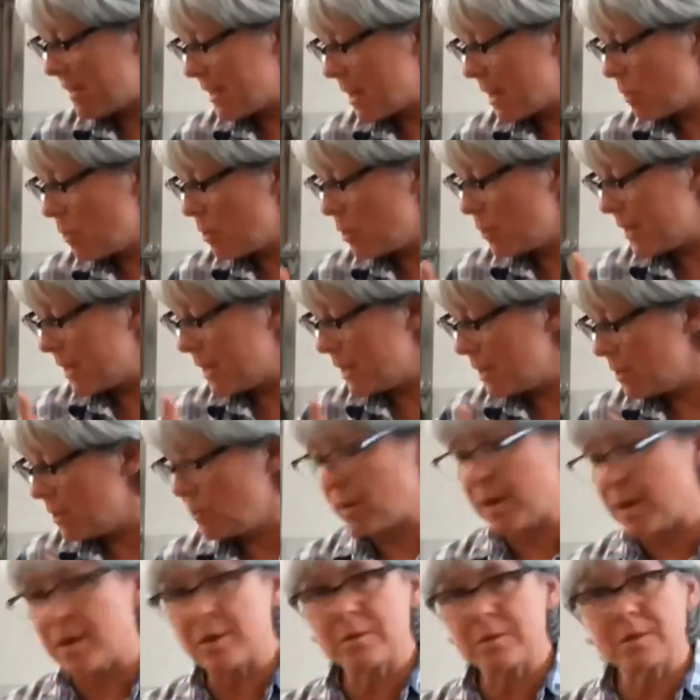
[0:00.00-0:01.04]
There will be
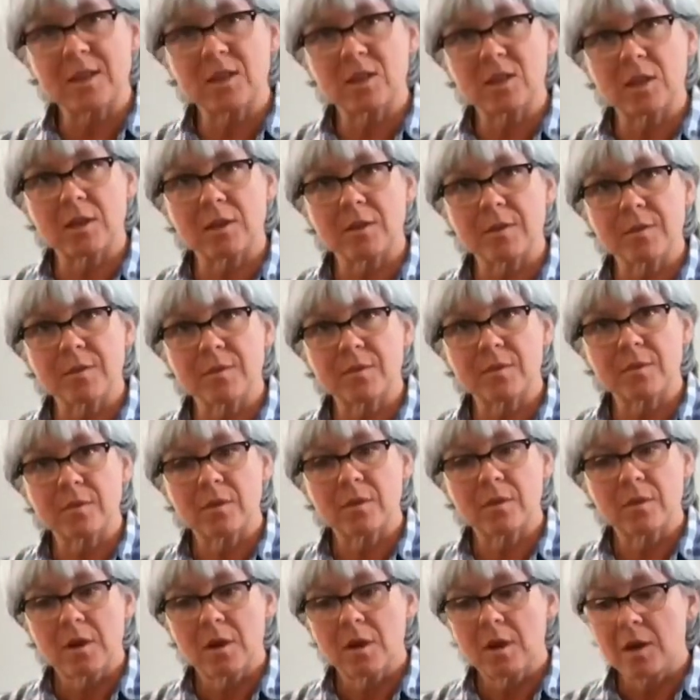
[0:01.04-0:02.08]
ground
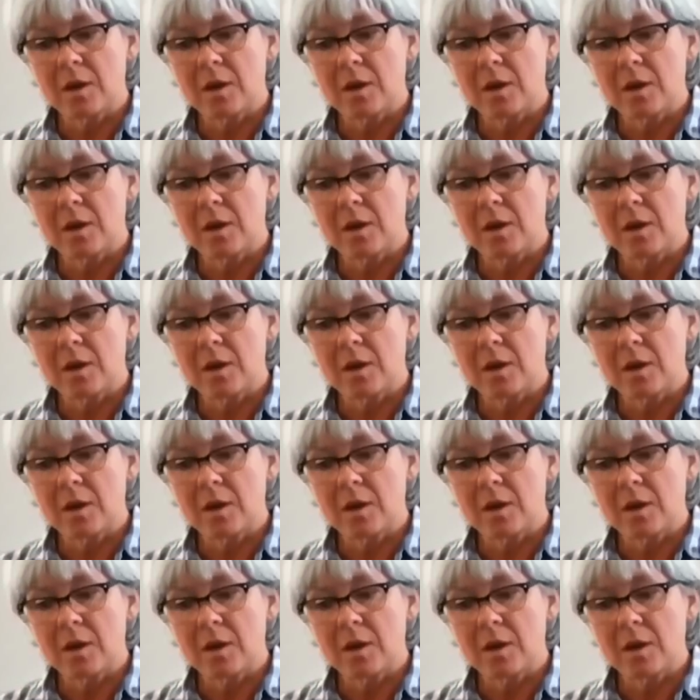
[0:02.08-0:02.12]
eggshells,